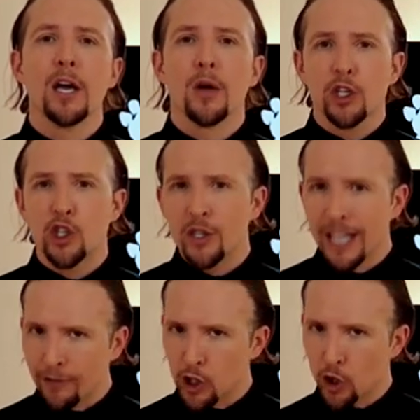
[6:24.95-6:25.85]
You should
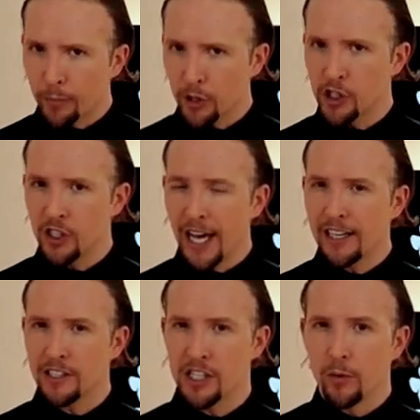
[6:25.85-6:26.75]
never drop your
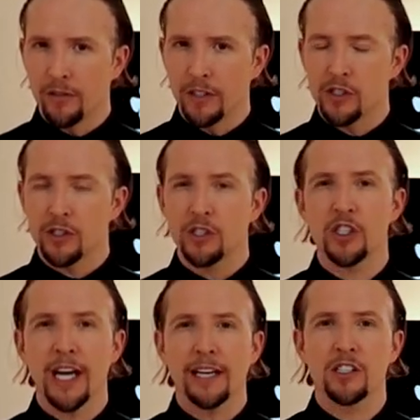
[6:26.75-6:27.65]
standards, however. So your
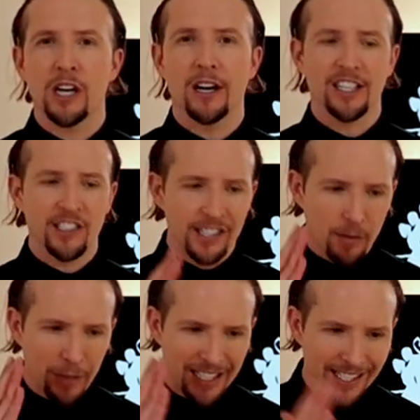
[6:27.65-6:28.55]
standards are,
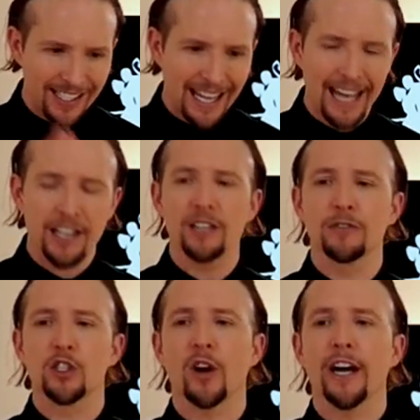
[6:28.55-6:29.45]
my standard of
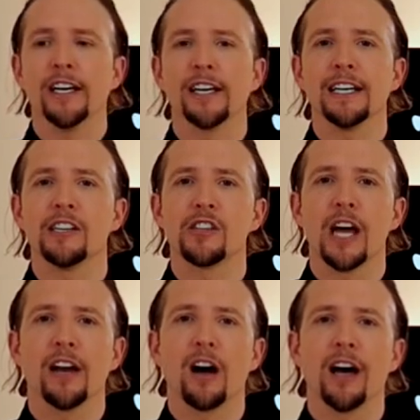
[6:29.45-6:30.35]
training is
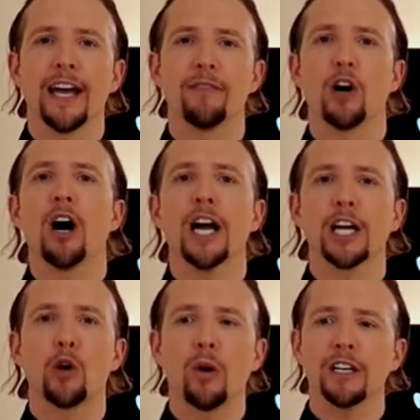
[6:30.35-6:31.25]
that I have a high
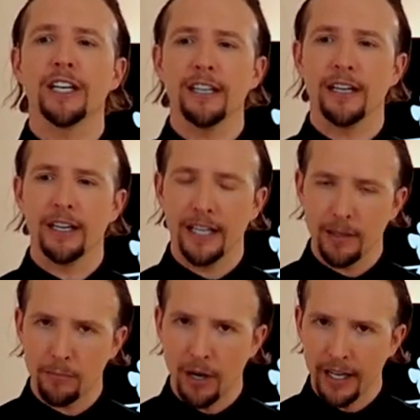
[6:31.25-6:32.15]
quality
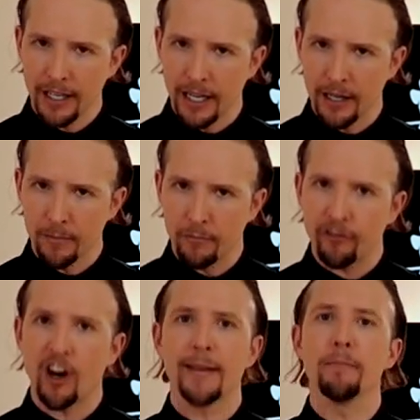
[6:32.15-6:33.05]
in my
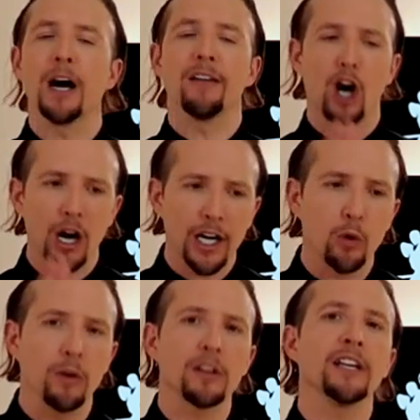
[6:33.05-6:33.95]
frame. I have a high
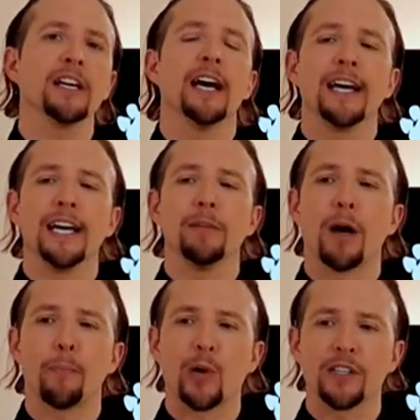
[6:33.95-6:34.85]
quality in my
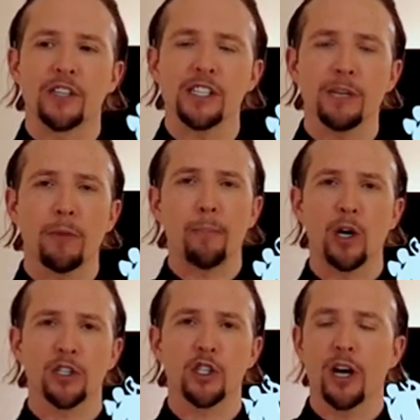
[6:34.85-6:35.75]
presence, in my
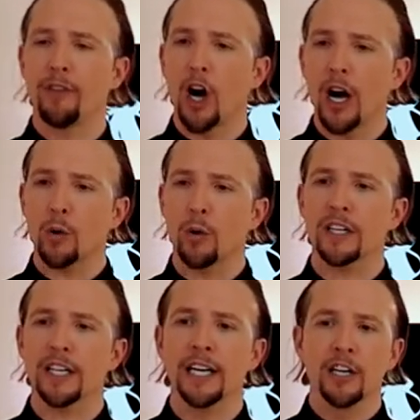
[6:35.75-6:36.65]
posture. I have a high
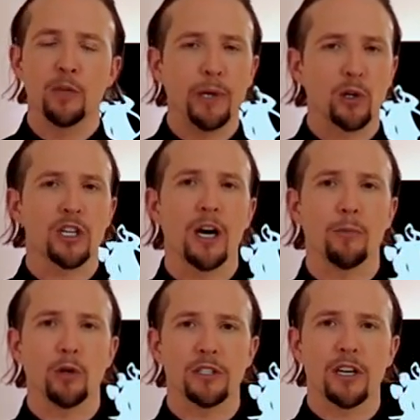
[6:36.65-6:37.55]
quality to be on time
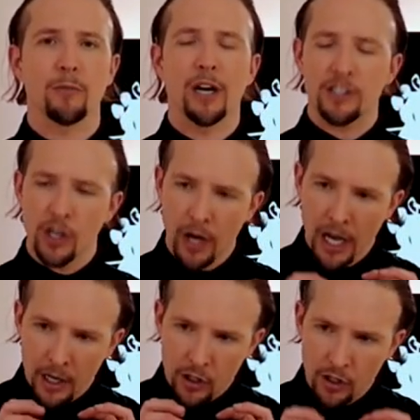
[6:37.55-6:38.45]
all the time, right? So
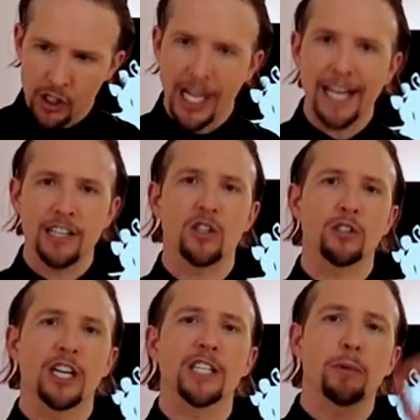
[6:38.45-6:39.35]
your standards don't
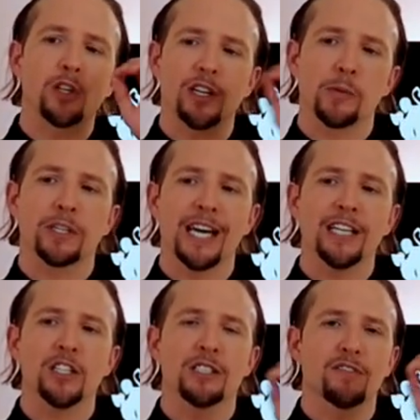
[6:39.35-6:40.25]
change, but your
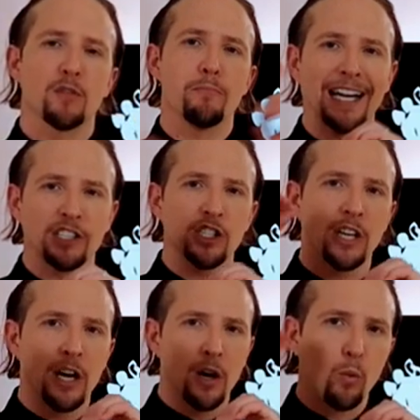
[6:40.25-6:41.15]
expectations have to match
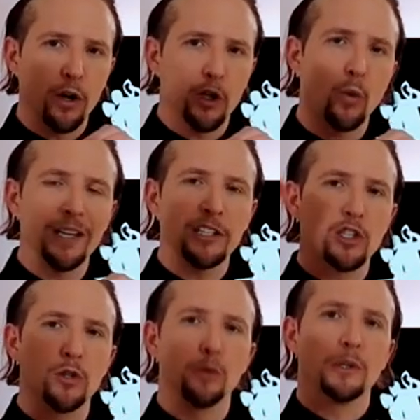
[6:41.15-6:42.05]
what you're willing to
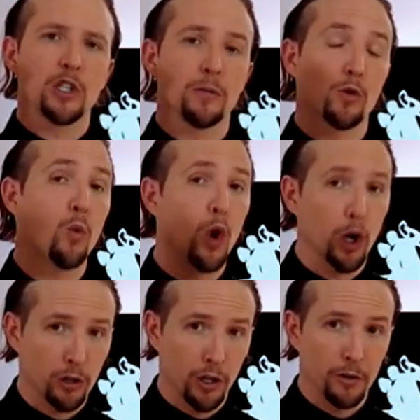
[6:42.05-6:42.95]
do in terms of
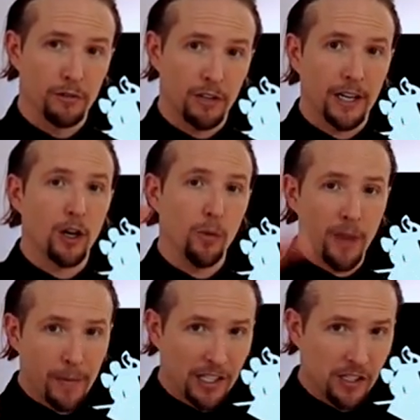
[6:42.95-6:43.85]
workload, right? I hope that
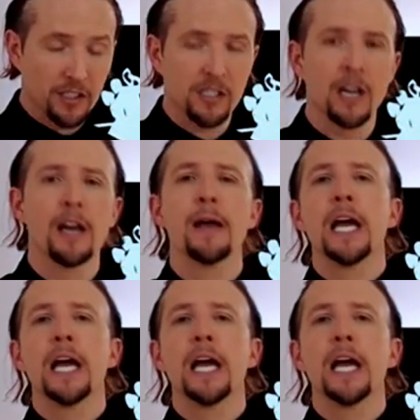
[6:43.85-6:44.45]
makes sense.